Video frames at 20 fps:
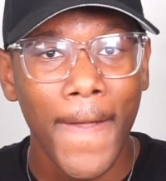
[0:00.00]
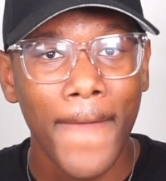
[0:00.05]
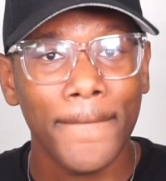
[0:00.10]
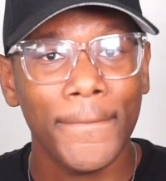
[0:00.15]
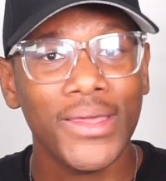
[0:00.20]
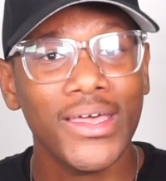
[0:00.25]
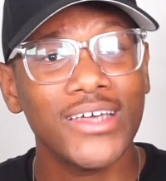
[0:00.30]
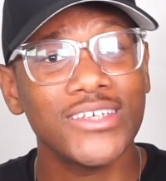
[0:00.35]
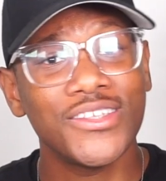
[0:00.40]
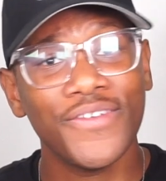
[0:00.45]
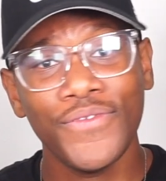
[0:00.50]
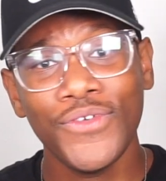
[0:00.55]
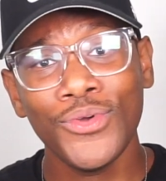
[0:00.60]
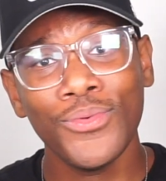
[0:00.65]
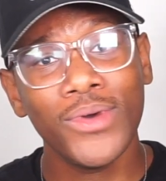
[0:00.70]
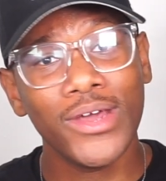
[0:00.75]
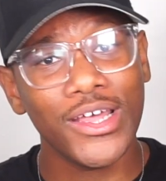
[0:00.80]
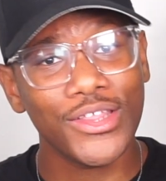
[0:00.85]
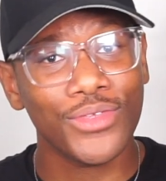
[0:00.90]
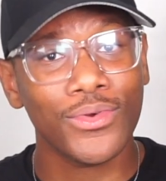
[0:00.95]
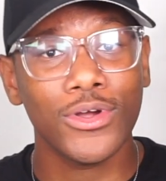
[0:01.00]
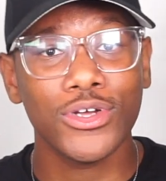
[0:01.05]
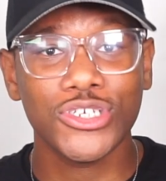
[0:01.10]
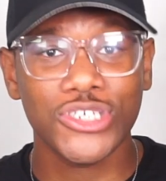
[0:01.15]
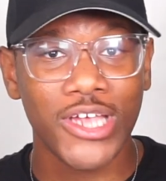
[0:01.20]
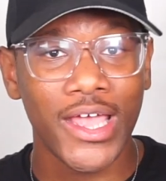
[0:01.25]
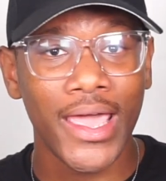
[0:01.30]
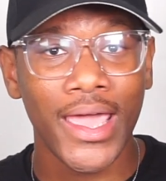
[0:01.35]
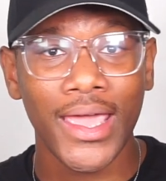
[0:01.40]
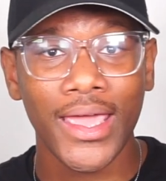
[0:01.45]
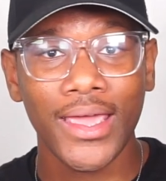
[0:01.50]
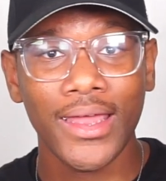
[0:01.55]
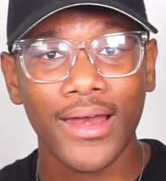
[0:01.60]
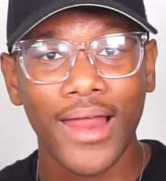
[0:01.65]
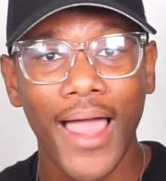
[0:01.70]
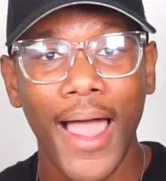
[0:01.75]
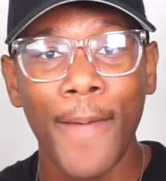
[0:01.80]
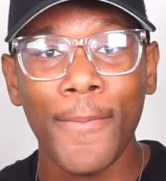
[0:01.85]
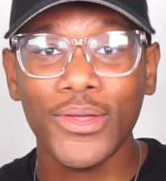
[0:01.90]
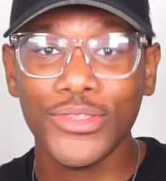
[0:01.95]
because if you want to throw shade,
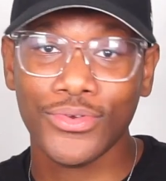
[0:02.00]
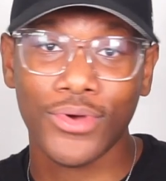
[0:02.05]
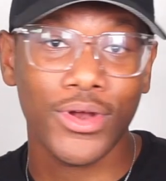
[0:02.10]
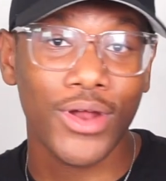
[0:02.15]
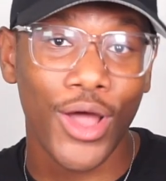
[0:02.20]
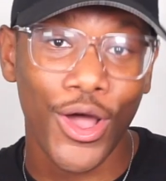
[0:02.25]
I'm going to throw the